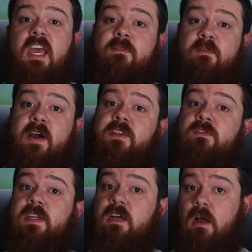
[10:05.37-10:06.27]
If you found
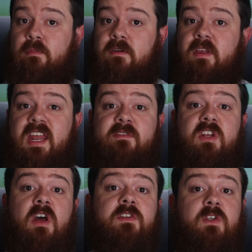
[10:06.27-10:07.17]
this video helpful and
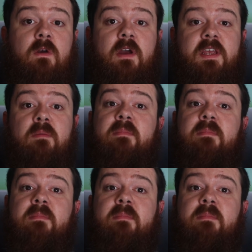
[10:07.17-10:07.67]
haven't done so already,